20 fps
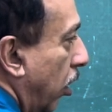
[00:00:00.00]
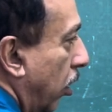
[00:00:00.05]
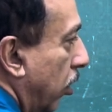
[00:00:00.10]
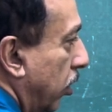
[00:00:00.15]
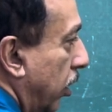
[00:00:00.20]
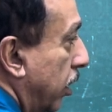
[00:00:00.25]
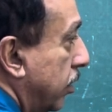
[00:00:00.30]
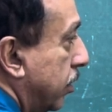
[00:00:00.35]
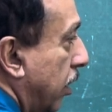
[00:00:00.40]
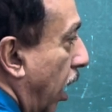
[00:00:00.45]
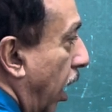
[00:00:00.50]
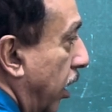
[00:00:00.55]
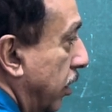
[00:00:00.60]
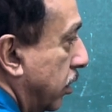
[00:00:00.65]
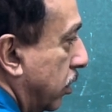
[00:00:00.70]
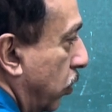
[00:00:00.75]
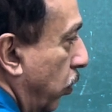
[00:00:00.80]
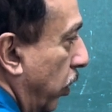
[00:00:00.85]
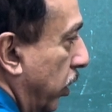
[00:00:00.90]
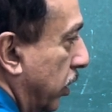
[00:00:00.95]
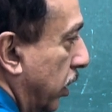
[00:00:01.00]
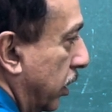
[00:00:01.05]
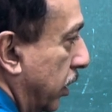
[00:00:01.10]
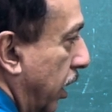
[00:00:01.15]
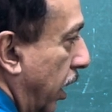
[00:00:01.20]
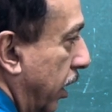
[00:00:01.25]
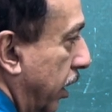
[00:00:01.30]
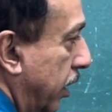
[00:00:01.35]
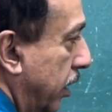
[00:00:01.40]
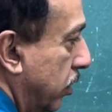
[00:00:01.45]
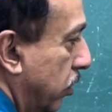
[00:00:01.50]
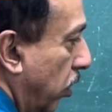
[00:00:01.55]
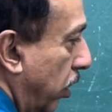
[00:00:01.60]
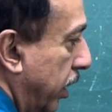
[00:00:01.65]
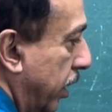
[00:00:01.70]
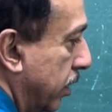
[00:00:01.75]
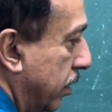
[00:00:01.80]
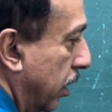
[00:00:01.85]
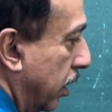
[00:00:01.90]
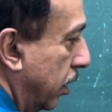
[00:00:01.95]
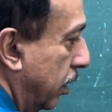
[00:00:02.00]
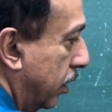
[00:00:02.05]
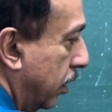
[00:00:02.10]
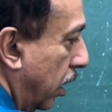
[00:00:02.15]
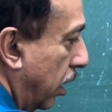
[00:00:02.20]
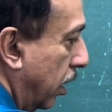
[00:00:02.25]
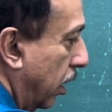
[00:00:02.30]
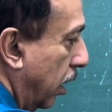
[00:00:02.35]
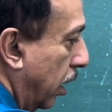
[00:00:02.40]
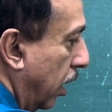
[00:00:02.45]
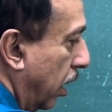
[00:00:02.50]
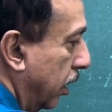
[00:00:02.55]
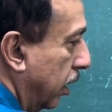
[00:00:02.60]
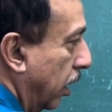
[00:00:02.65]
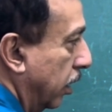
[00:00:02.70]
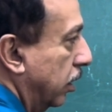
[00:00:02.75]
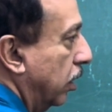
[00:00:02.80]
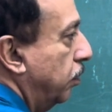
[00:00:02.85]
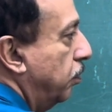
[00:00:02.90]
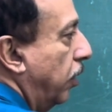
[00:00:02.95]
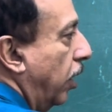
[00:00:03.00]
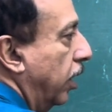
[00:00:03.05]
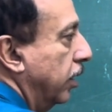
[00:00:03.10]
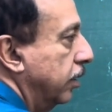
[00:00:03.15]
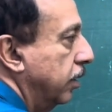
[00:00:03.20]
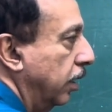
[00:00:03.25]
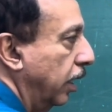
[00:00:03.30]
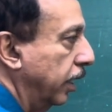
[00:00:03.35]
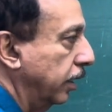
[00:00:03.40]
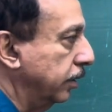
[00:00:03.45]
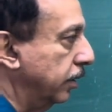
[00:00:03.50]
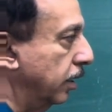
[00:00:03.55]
Let's ask whether there is or isn't another path like